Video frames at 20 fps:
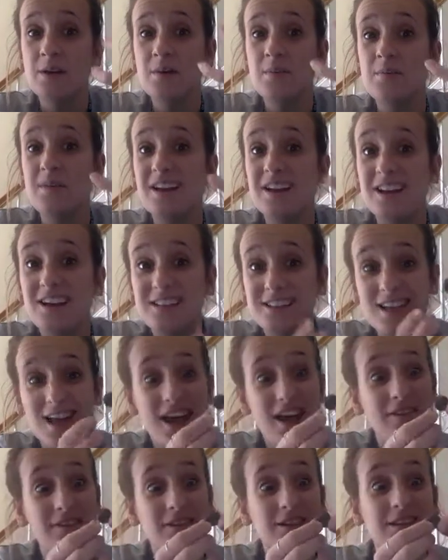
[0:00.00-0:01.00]
because
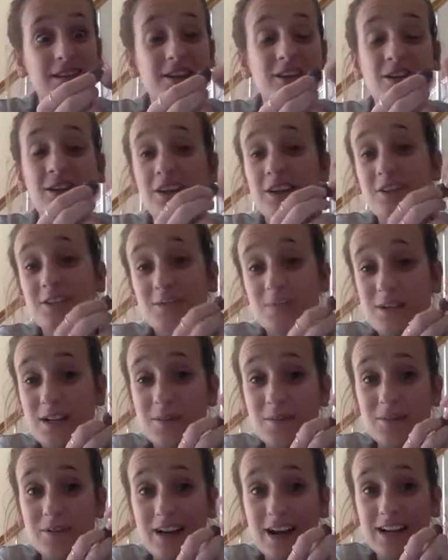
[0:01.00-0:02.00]
everything on here is made
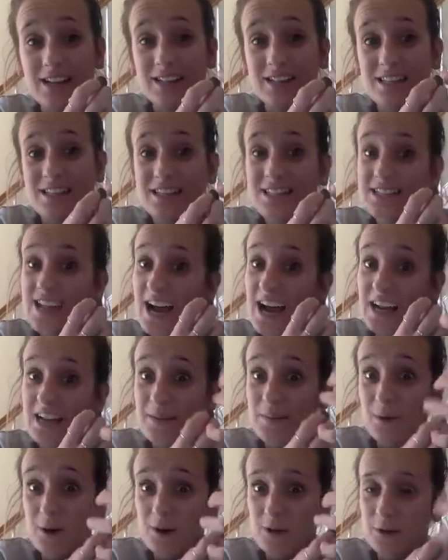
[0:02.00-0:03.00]
up of kind of these
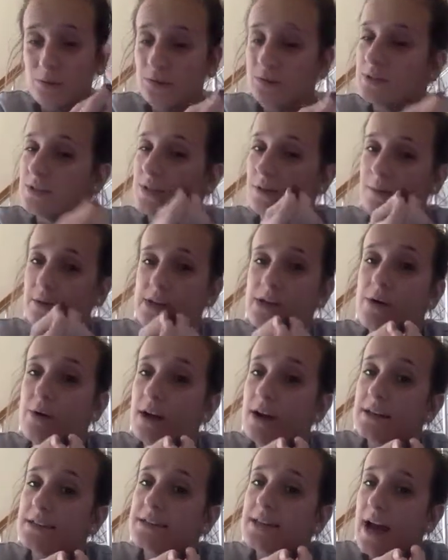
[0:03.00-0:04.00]
tiny particles that we know
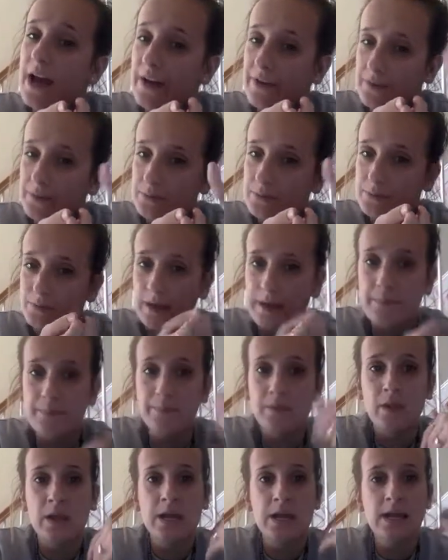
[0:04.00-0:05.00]
as atoms, right?
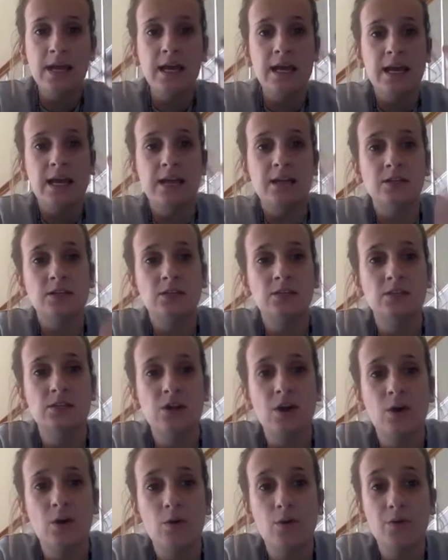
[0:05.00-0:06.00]
And
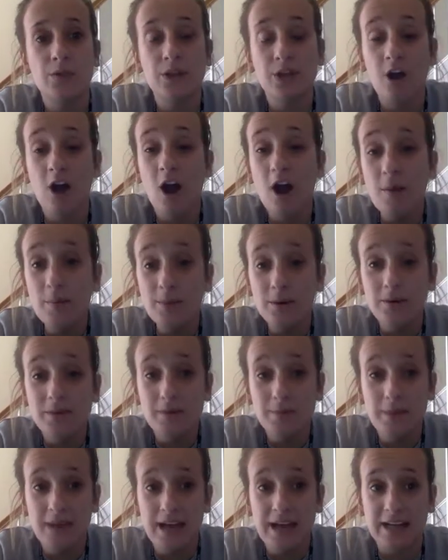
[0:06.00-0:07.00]
so the copper of
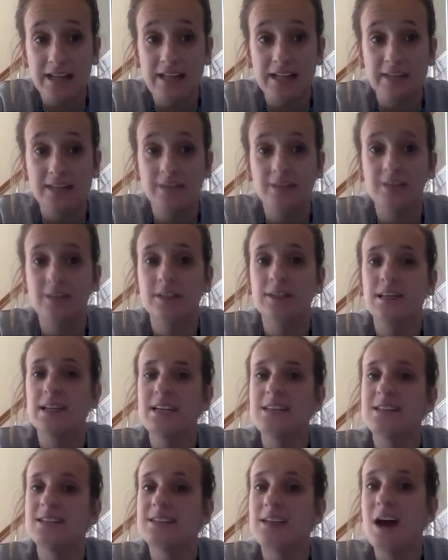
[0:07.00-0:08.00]
a penny
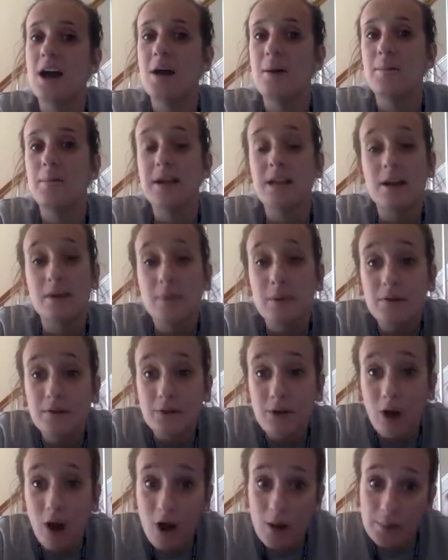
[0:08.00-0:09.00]
is made up of
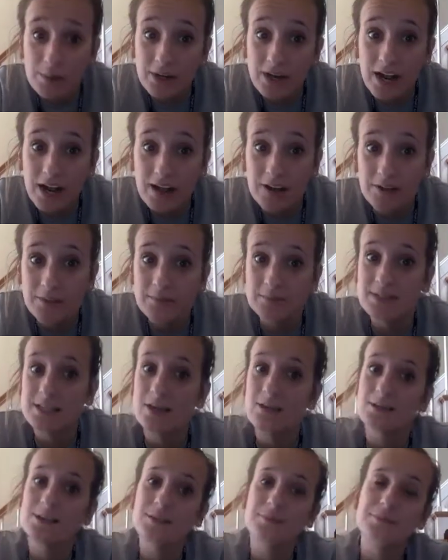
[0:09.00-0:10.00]
copper atoms.
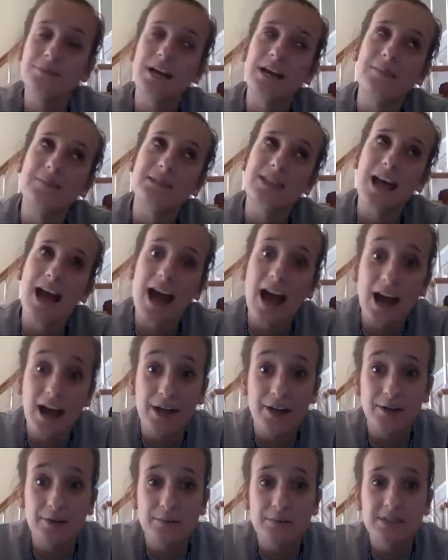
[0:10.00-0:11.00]
Now, sometimes the
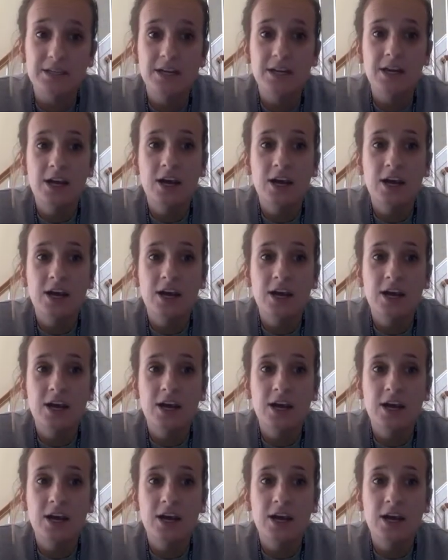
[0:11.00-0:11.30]
atoms